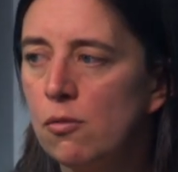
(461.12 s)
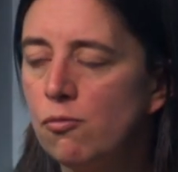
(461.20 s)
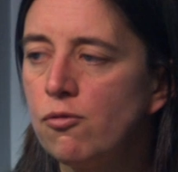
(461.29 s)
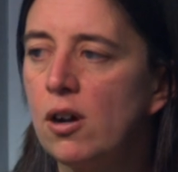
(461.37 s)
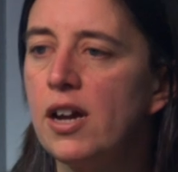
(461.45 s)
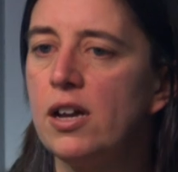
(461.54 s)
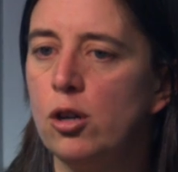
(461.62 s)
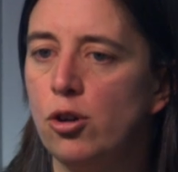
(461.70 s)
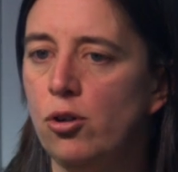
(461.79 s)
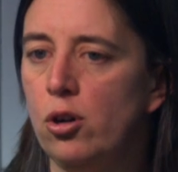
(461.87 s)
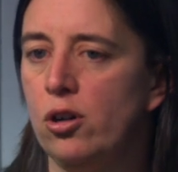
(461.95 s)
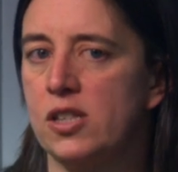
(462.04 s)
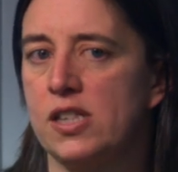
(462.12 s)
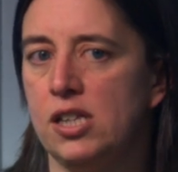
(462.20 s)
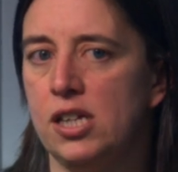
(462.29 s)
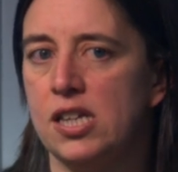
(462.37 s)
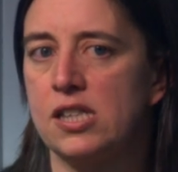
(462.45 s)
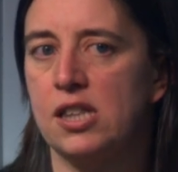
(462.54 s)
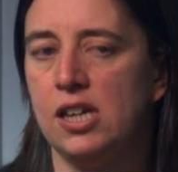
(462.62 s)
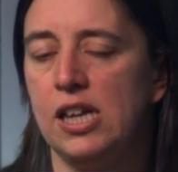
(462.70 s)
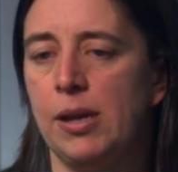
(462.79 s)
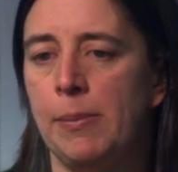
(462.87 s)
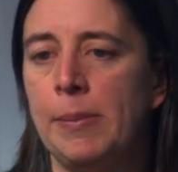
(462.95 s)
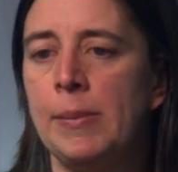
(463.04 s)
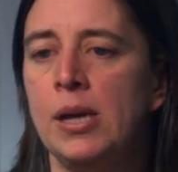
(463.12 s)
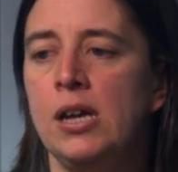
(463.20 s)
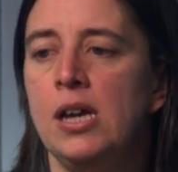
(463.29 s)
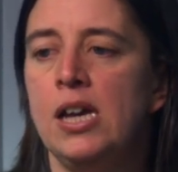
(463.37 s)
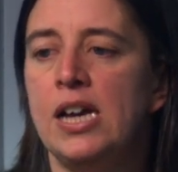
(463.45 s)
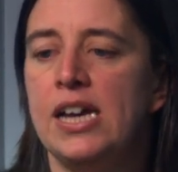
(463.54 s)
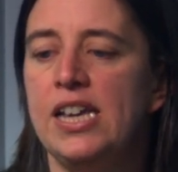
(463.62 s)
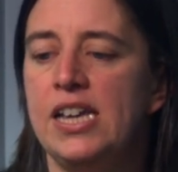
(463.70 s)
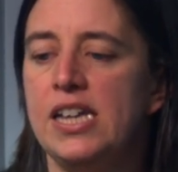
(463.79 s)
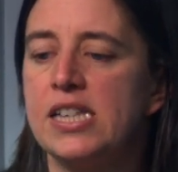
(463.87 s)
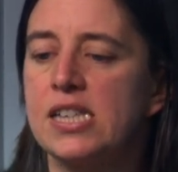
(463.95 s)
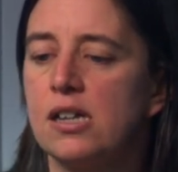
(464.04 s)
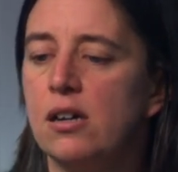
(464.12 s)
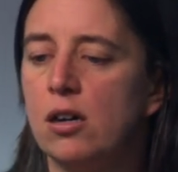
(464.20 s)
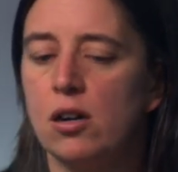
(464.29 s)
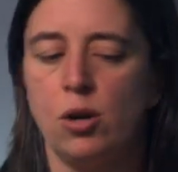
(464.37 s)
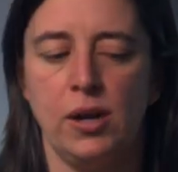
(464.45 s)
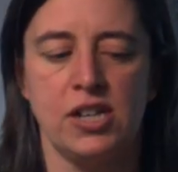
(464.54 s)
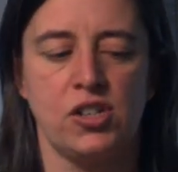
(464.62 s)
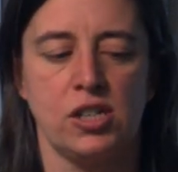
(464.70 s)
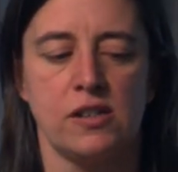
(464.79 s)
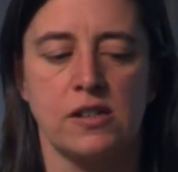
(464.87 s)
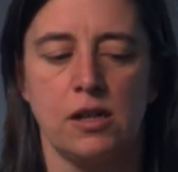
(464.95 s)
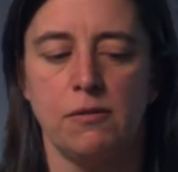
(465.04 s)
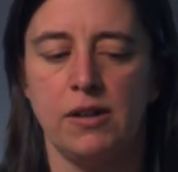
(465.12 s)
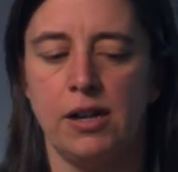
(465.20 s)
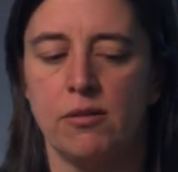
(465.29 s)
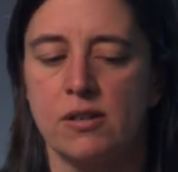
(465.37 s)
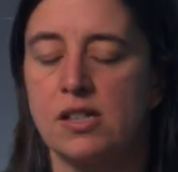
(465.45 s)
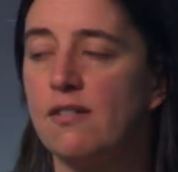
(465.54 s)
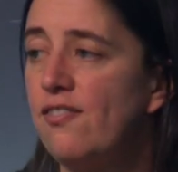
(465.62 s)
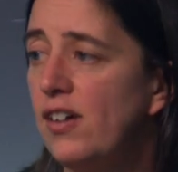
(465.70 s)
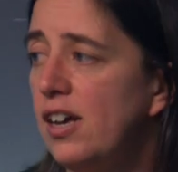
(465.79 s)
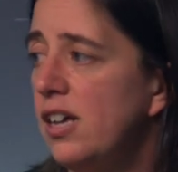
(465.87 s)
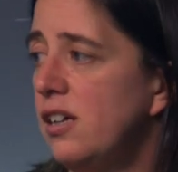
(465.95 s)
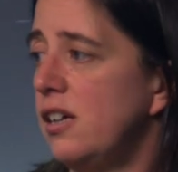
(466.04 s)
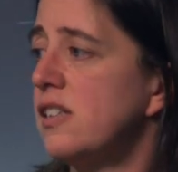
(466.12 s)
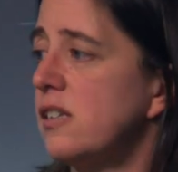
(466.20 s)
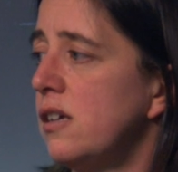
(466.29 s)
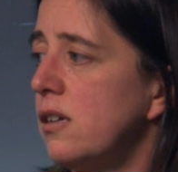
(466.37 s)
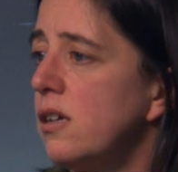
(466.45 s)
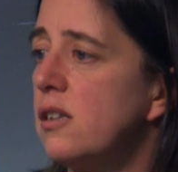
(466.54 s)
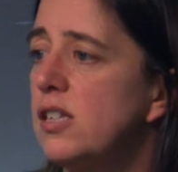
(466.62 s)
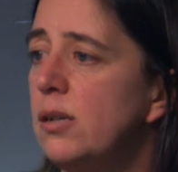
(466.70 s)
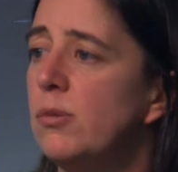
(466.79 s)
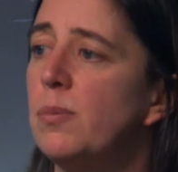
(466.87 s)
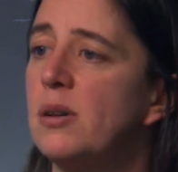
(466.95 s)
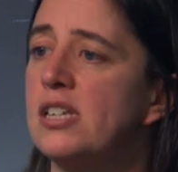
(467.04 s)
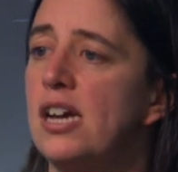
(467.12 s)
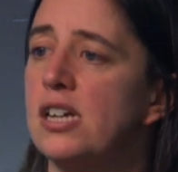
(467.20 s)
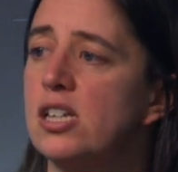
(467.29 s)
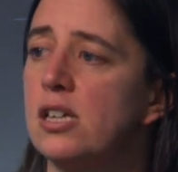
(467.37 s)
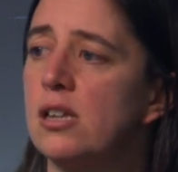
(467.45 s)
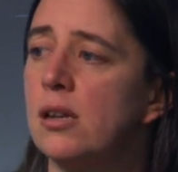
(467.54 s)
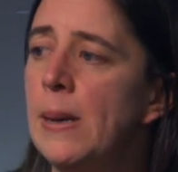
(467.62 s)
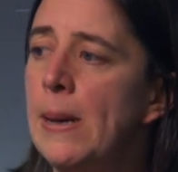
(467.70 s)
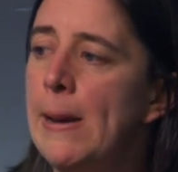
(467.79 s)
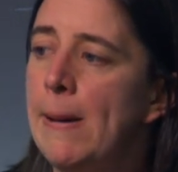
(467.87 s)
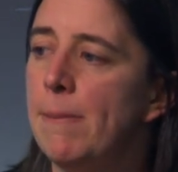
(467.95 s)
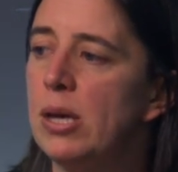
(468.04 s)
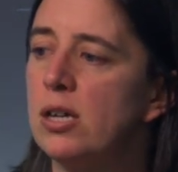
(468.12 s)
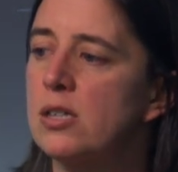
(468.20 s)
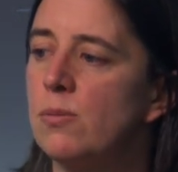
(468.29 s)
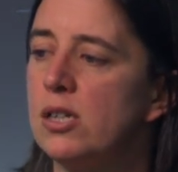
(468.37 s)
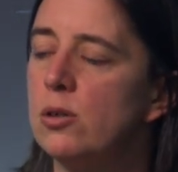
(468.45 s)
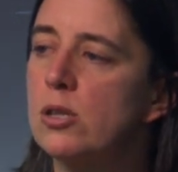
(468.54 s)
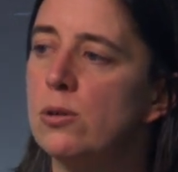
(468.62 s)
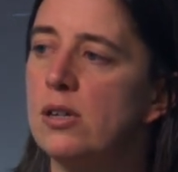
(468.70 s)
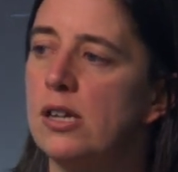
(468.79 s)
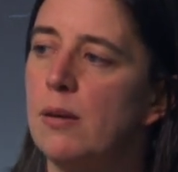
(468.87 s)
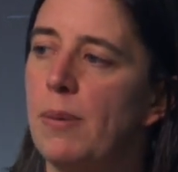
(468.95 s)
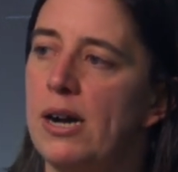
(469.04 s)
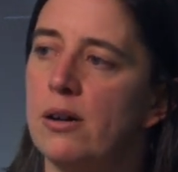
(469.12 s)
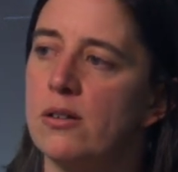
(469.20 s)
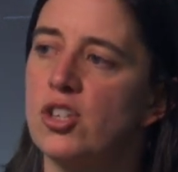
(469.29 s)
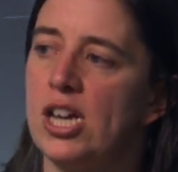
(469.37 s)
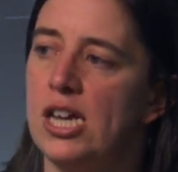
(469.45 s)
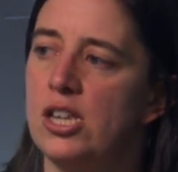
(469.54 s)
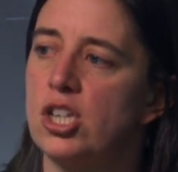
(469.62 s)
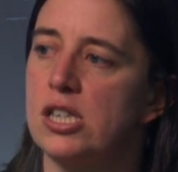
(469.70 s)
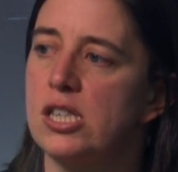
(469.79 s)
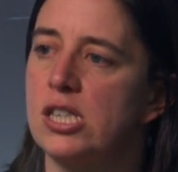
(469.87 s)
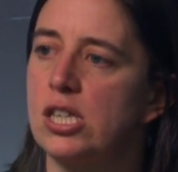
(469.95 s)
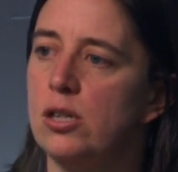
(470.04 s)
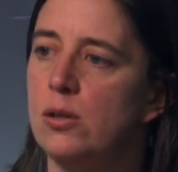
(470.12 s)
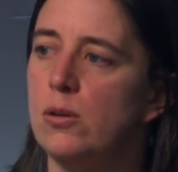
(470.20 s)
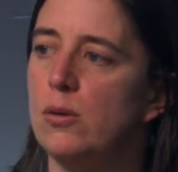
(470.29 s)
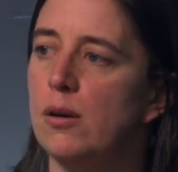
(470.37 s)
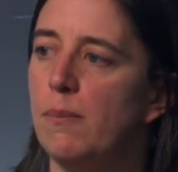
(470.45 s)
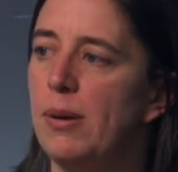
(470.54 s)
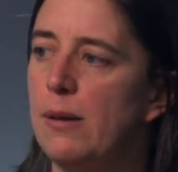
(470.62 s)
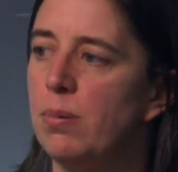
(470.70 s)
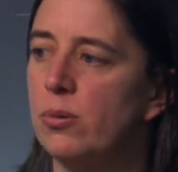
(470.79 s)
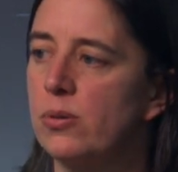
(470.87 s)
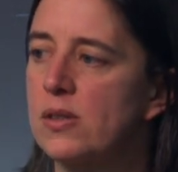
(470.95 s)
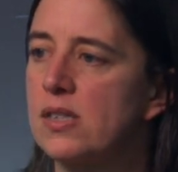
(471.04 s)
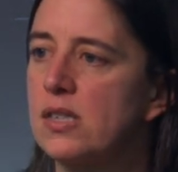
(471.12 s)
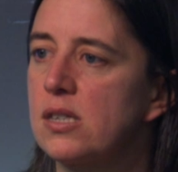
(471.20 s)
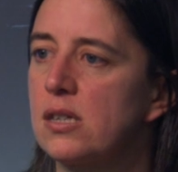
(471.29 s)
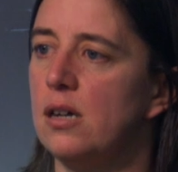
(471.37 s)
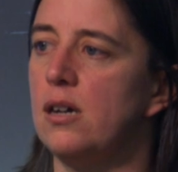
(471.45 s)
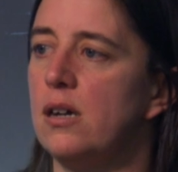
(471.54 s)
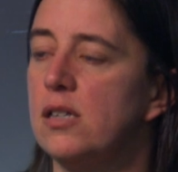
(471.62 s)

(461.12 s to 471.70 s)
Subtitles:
Right across this theme is our questions around fairness and consumer protection. Because when you're talking about changes to people's